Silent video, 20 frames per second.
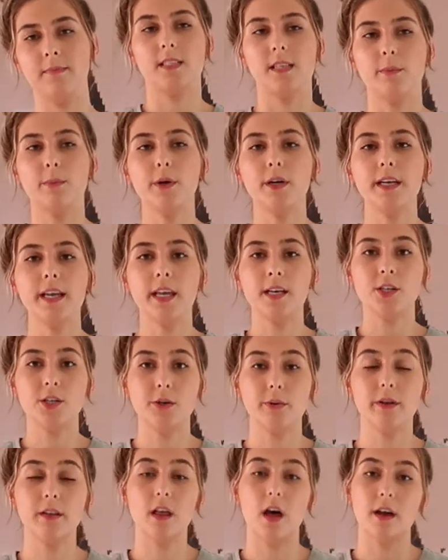someone can
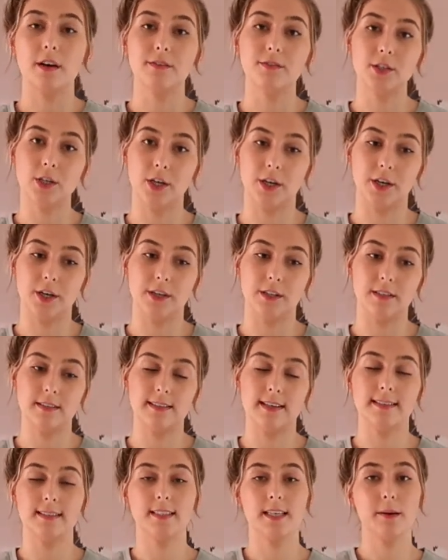do a lot of turns
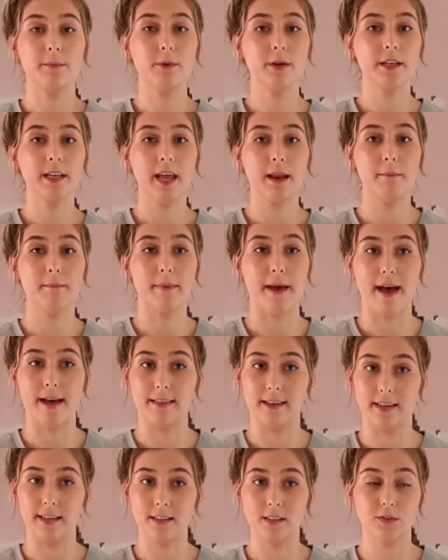and someone can
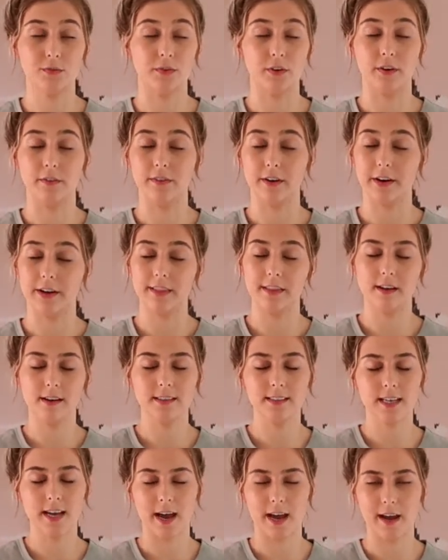balance for a very
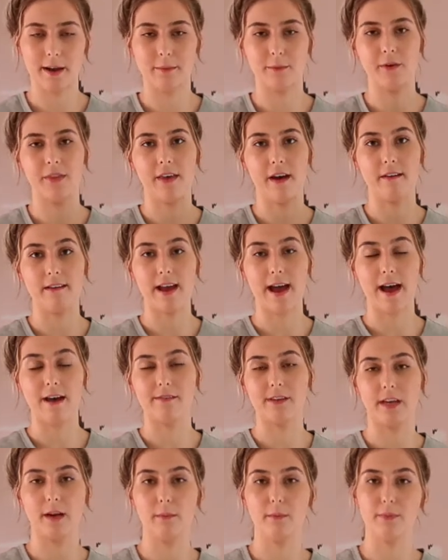long time without
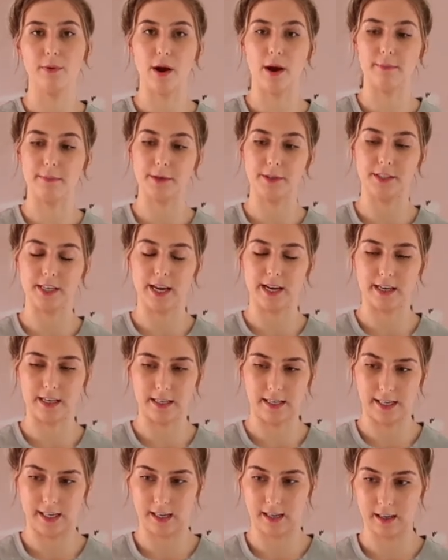having proper
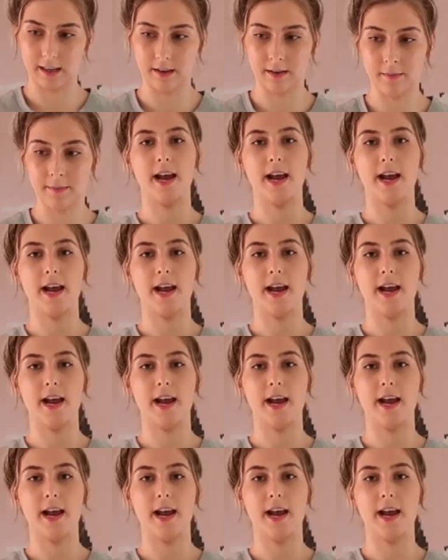technique.